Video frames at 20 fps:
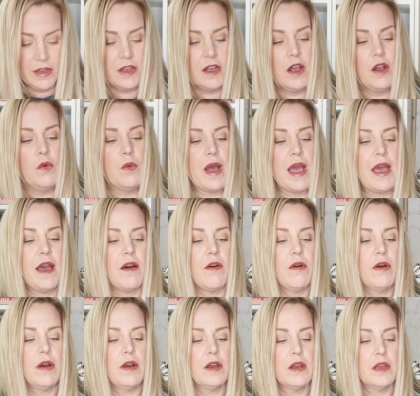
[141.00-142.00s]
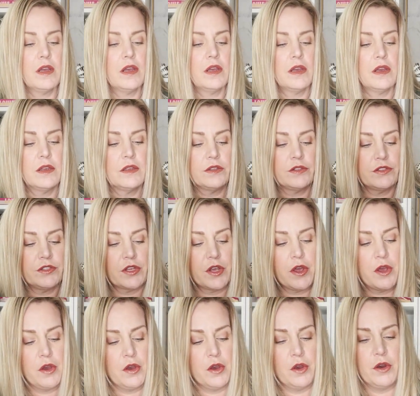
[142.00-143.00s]
Oh, wow.
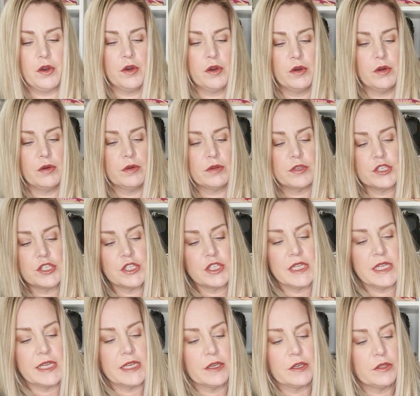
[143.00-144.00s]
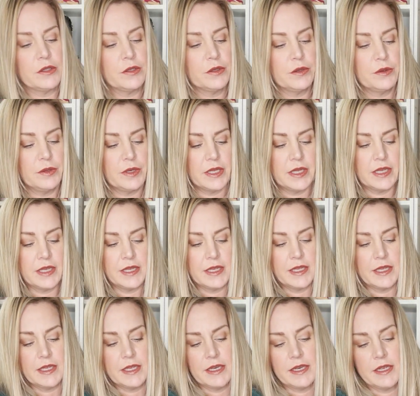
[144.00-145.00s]
So she
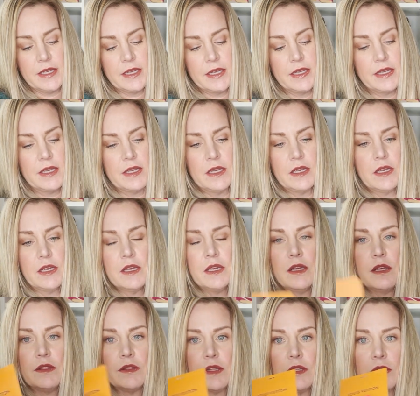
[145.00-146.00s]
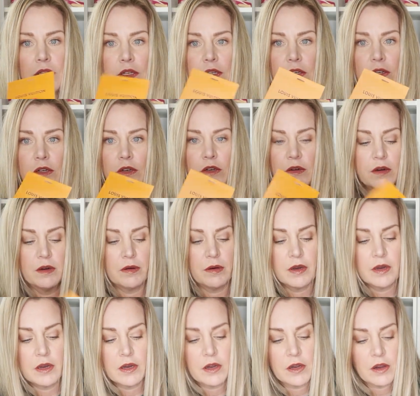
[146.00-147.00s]
included the little
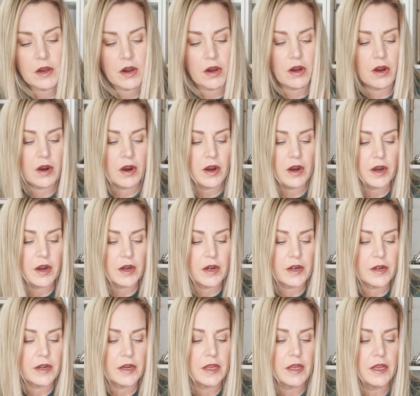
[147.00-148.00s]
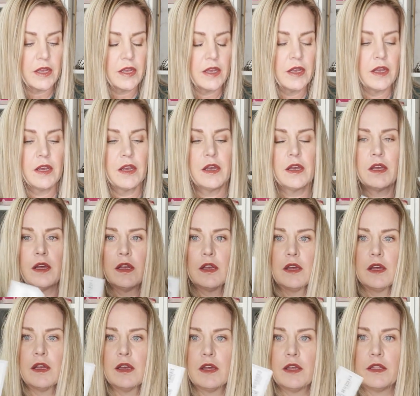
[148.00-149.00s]
card,
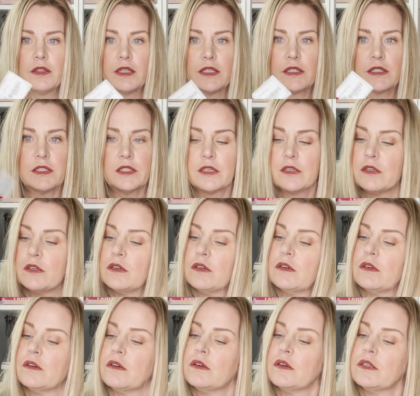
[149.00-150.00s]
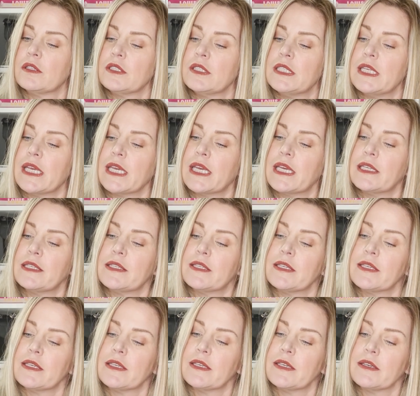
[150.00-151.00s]
this little ticket,
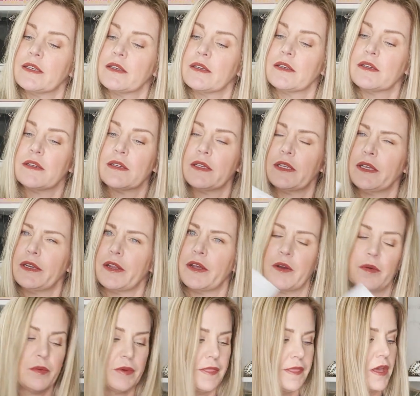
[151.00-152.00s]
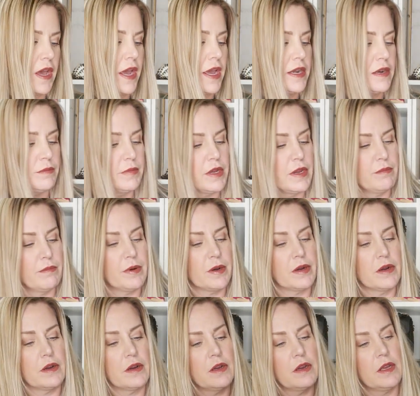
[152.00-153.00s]
with the item
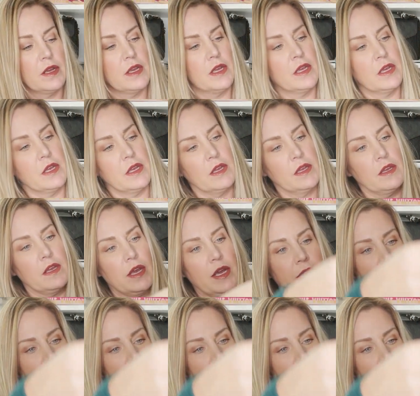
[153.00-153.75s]
number, I